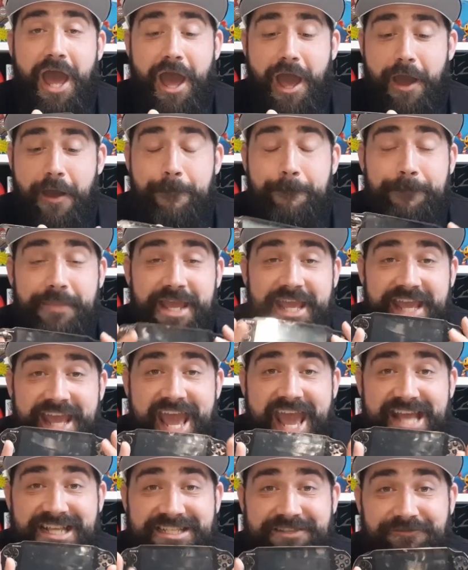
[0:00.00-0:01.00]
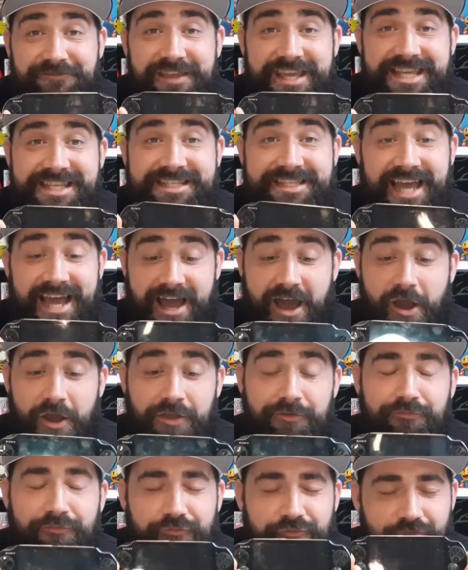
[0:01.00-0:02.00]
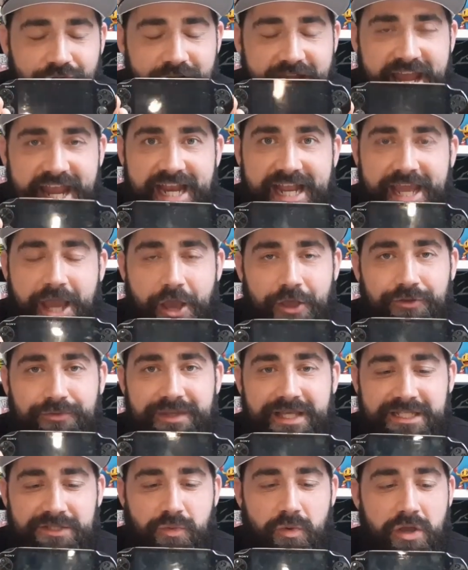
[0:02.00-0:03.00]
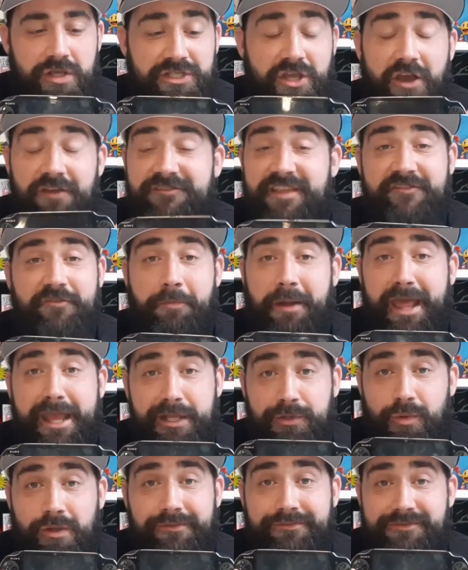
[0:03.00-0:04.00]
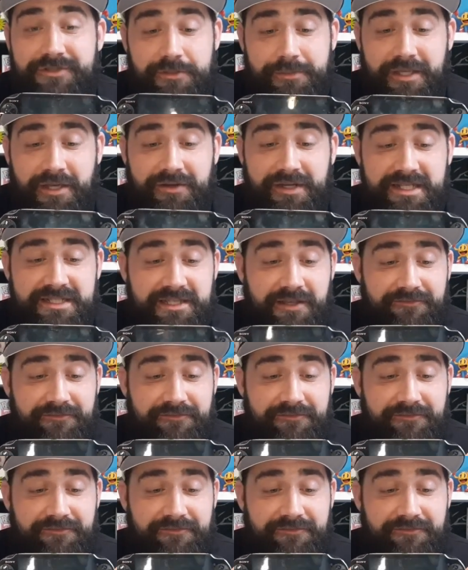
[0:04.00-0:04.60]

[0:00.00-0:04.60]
A PS Vita. I really hope this works. I've never played one, to be honest.